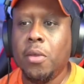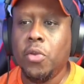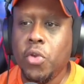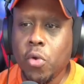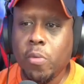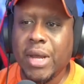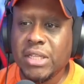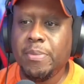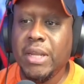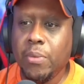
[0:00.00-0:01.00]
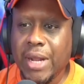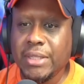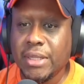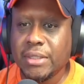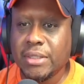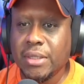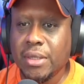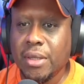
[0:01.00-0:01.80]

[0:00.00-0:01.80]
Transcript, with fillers: you must be racist.